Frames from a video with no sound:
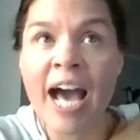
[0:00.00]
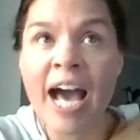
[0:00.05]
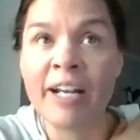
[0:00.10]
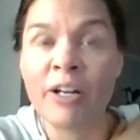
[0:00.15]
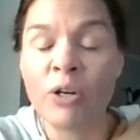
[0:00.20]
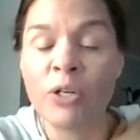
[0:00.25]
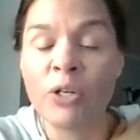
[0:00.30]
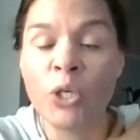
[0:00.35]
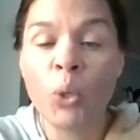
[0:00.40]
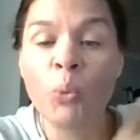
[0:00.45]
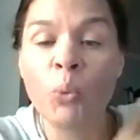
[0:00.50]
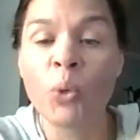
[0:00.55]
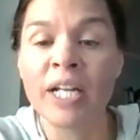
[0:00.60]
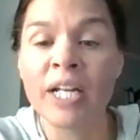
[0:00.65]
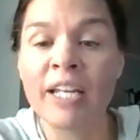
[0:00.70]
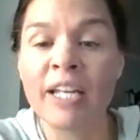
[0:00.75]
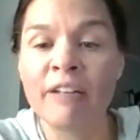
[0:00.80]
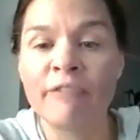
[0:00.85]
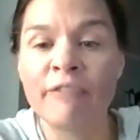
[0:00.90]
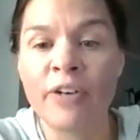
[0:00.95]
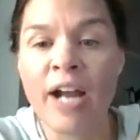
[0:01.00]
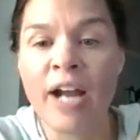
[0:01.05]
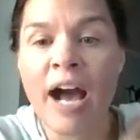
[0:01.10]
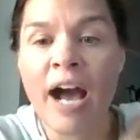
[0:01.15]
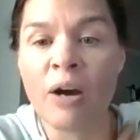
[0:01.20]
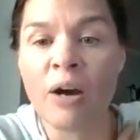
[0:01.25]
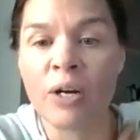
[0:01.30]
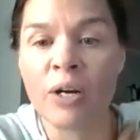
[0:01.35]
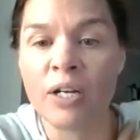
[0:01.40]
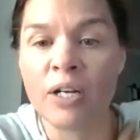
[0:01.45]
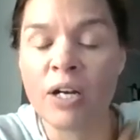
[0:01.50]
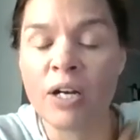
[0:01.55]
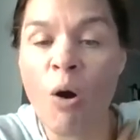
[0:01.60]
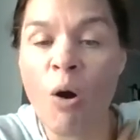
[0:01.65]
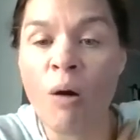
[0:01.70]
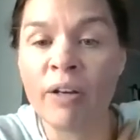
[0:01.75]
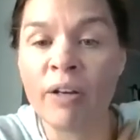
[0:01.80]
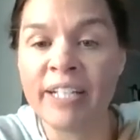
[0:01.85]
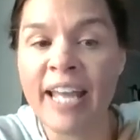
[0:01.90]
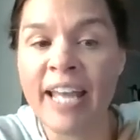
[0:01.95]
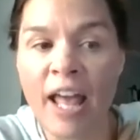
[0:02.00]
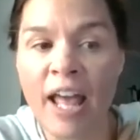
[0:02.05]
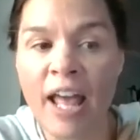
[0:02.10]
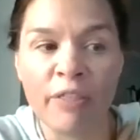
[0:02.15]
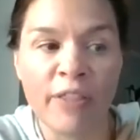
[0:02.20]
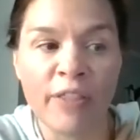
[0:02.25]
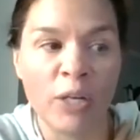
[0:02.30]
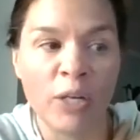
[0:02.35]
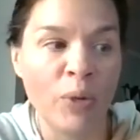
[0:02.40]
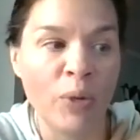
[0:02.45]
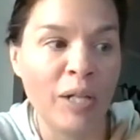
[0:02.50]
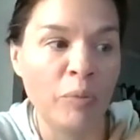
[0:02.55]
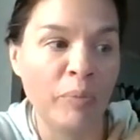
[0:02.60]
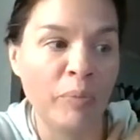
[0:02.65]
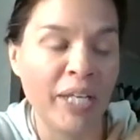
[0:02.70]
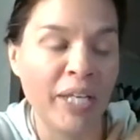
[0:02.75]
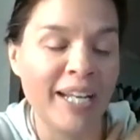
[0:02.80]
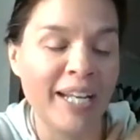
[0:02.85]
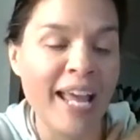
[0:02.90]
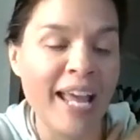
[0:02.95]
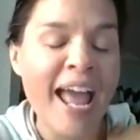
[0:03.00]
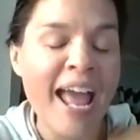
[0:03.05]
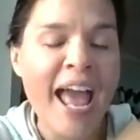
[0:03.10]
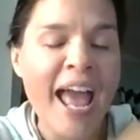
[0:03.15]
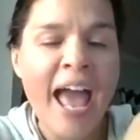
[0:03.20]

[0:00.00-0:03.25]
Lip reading: and not working for our own health and well-being.